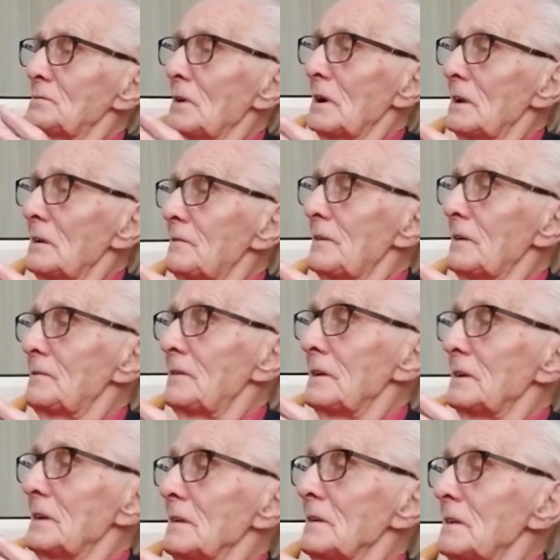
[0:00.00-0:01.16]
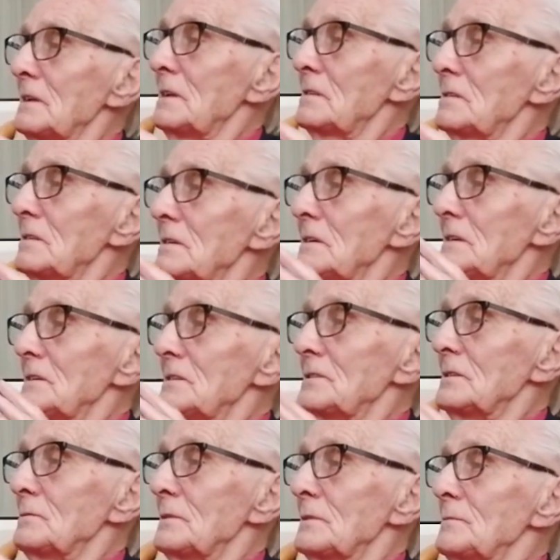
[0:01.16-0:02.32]
trailer fitted underneath,
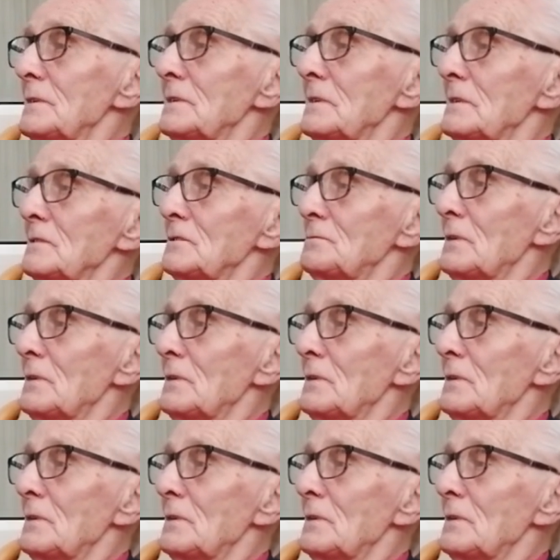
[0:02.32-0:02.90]
so when the